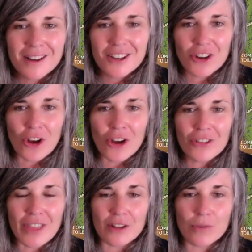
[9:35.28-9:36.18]
you know
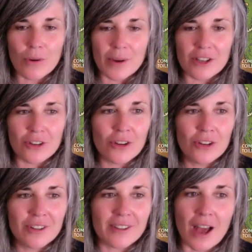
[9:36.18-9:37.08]
that's what we
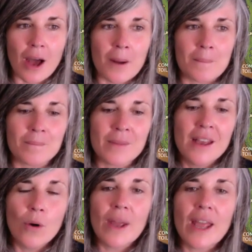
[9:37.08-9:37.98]
used um,
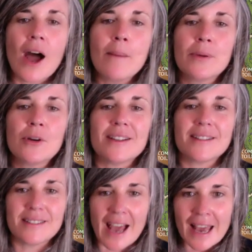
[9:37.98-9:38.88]
we i built a
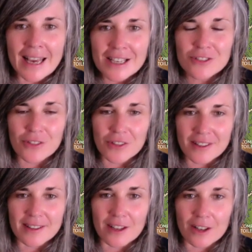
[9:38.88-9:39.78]
stage for
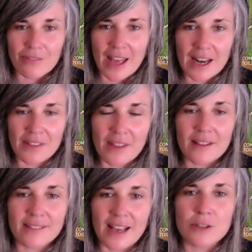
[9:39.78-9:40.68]
this little event and
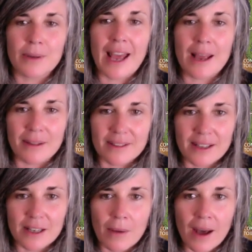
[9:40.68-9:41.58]
that stage became the
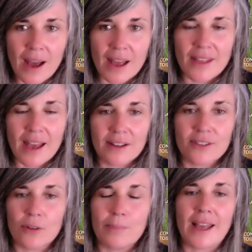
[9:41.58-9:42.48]
cinema and that
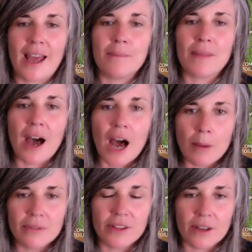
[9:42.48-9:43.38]
sort of became the
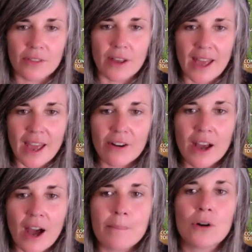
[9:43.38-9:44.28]
hub of the, the
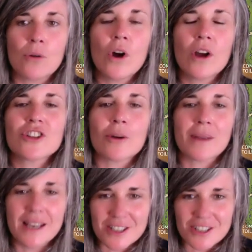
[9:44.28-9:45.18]
area i built a workshop
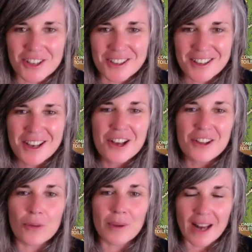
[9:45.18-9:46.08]
kitchen
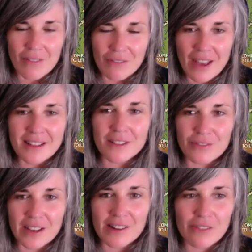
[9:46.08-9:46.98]
so we could have events and
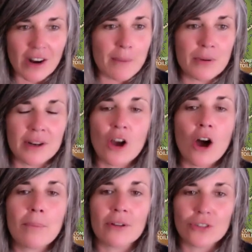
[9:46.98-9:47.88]
feed everyone i put in
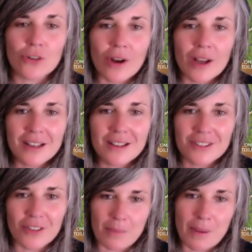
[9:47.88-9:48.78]
compost toilets
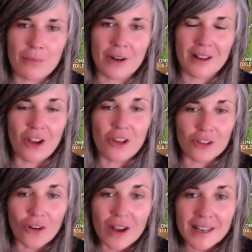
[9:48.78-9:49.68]
so that people would go to the
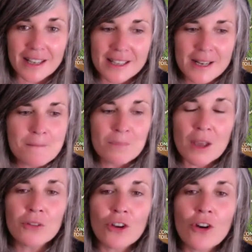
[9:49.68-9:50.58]
toilet it
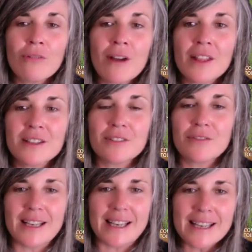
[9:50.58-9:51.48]
was all
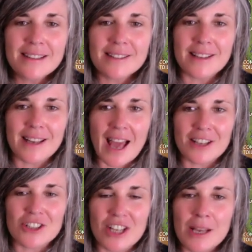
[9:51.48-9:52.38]
relatively easy
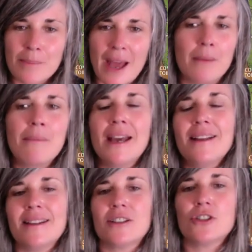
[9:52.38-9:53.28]
and cheap and
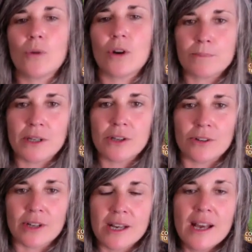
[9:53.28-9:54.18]
amazing to watch
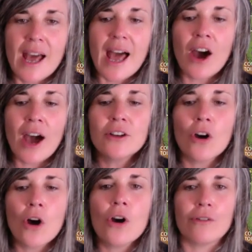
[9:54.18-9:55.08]
build. And I
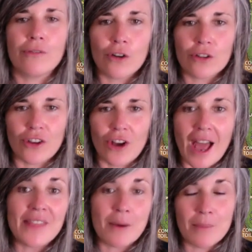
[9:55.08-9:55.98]
know for sure,
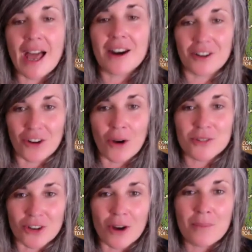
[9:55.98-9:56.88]
and then we added an op
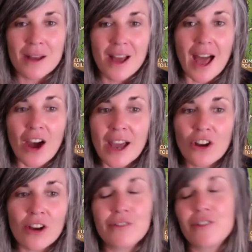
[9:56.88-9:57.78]
shop. And I
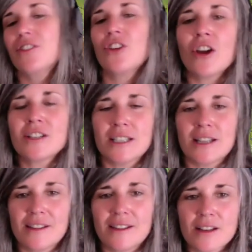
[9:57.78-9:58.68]
know for certain
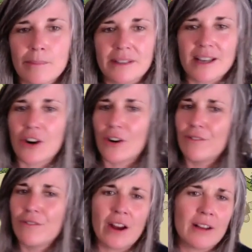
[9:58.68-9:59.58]
that this can be done on a
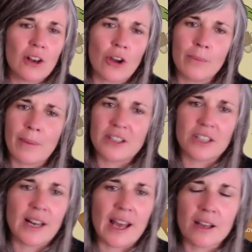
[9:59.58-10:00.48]
very low
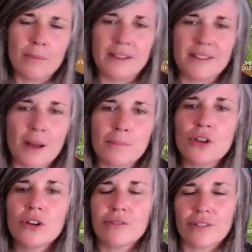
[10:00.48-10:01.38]
budget and can be done
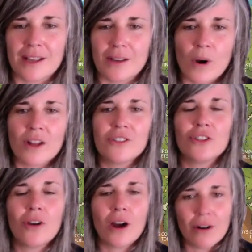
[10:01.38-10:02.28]
beautifully once
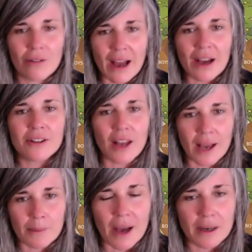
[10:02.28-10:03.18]
you are around
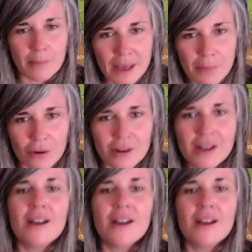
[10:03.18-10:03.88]
like minded people.